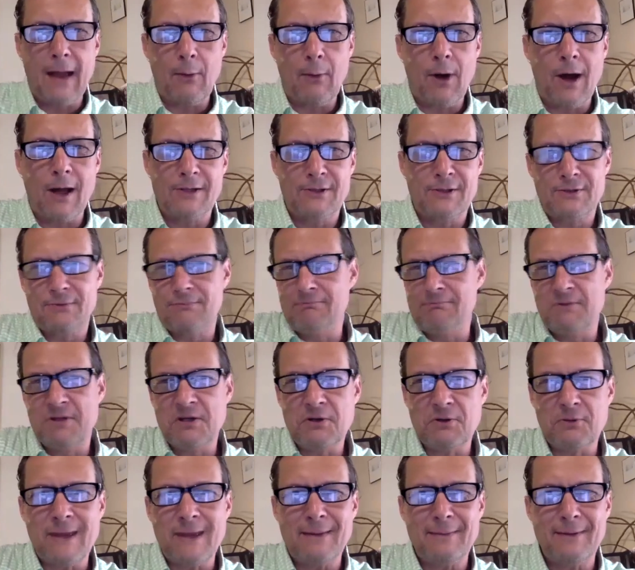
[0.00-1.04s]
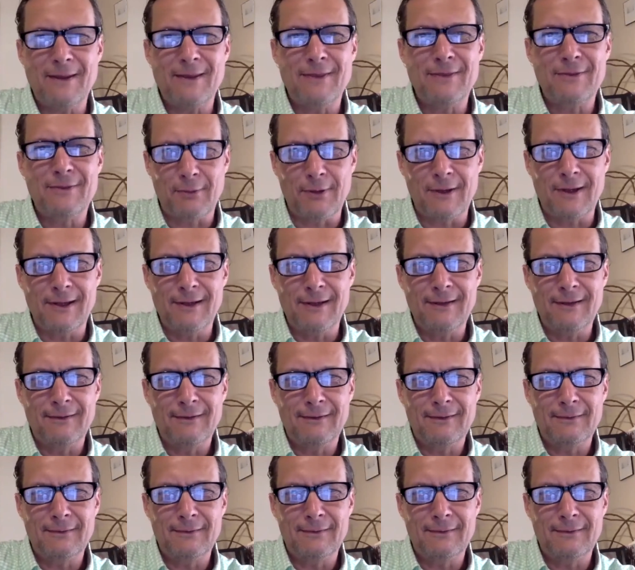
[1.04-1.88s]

watched 2, maybe 3,